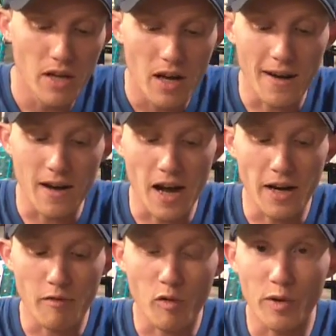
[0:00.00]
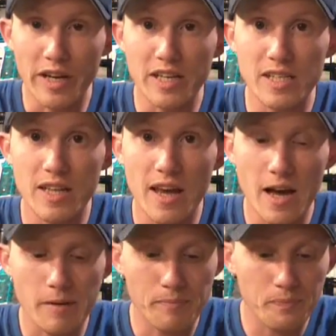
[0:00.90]
I never ran into
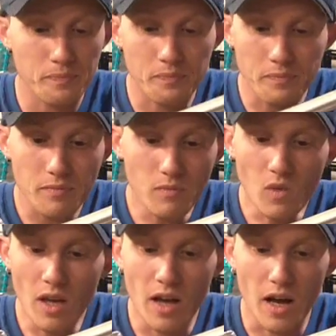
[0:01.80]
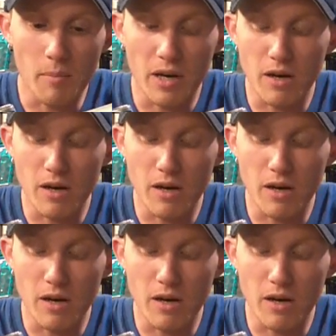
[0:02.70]
that, but